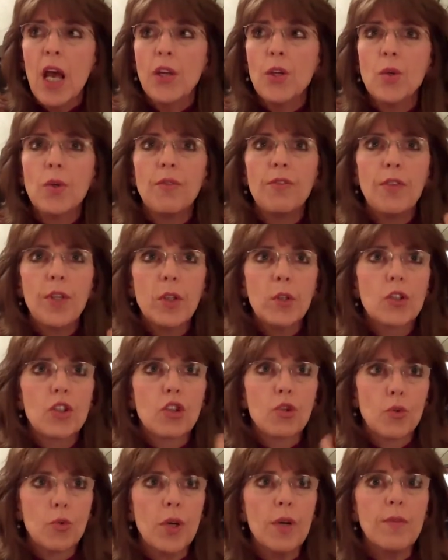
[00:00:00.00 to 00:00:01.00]
and you'd feel
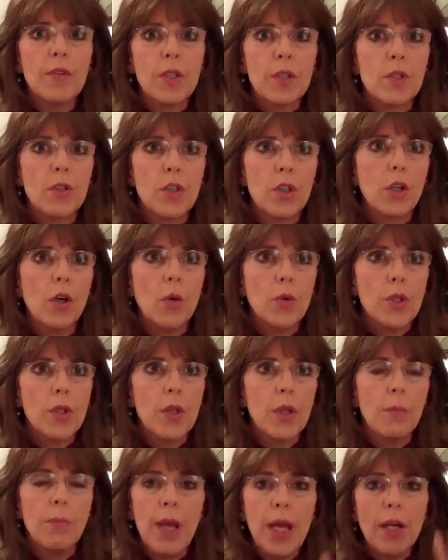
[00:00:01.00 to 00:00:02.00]
driven to go
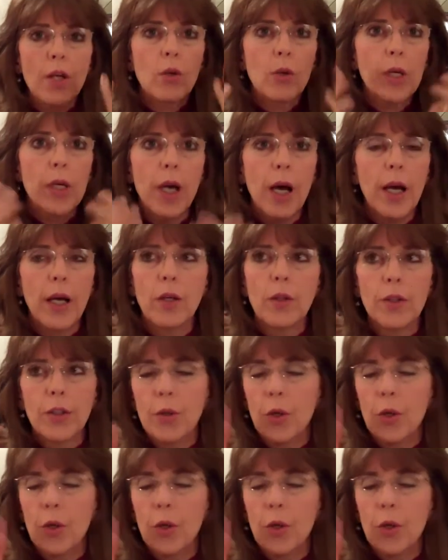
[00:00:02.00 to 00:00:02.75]
to the bakery aisle,